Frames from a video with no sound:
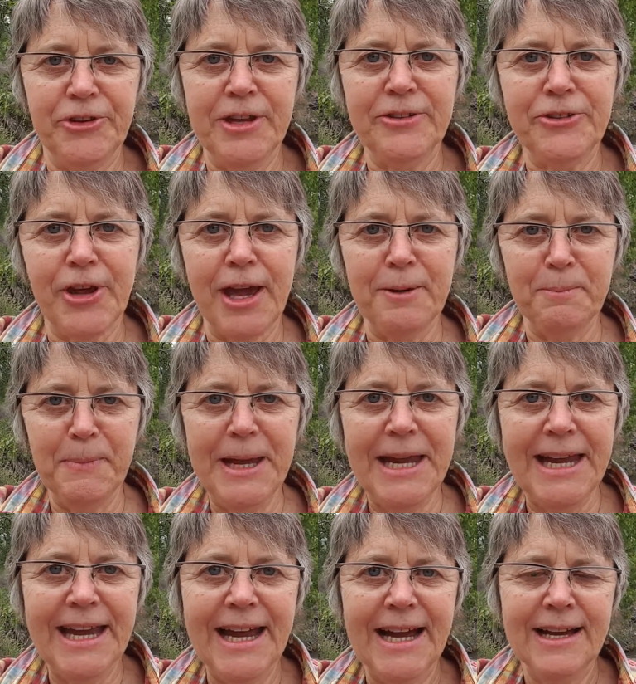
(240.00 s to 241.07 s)
inside
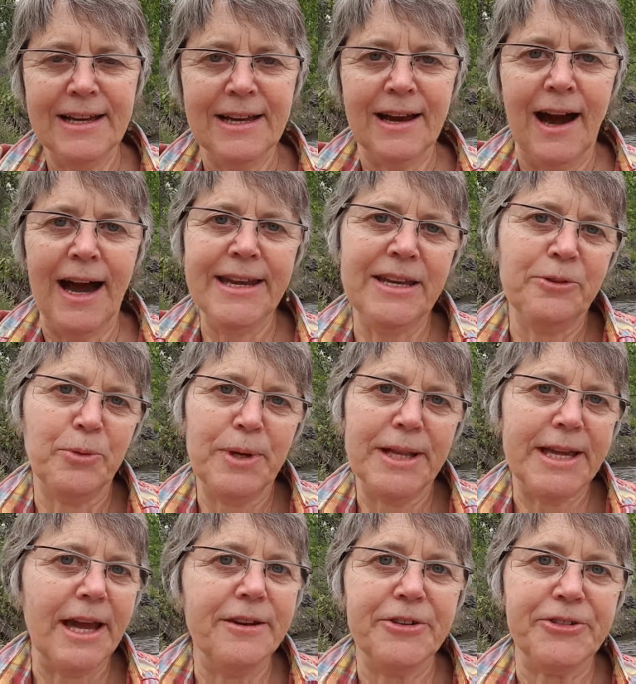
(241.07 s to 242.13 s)
me, I didn't
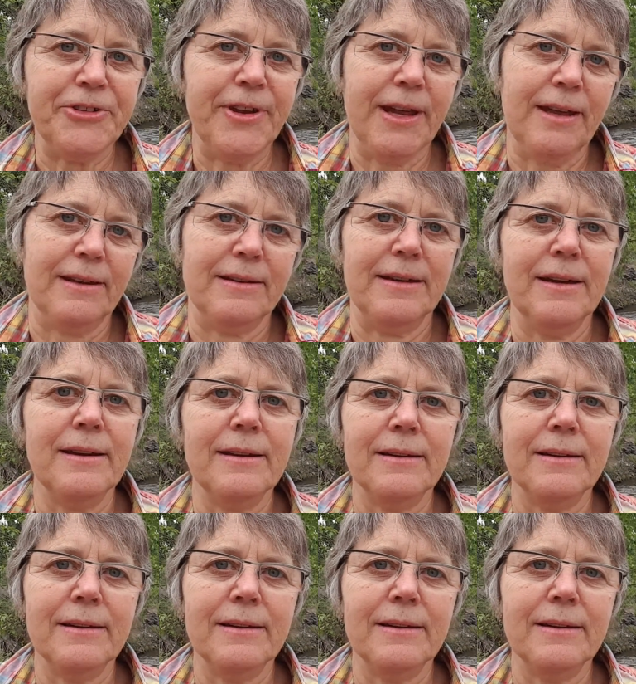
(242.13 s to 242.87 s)
really understand